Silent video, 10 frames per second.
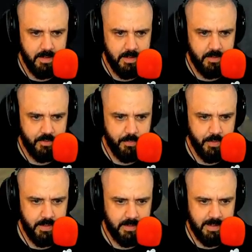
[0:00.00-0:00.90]
Just put
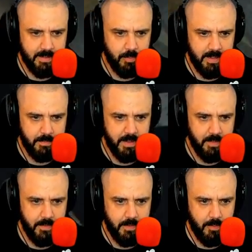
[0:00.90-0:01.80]
it like right in the middle of
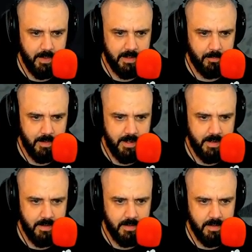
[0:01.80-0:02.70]
the hallway, like right here.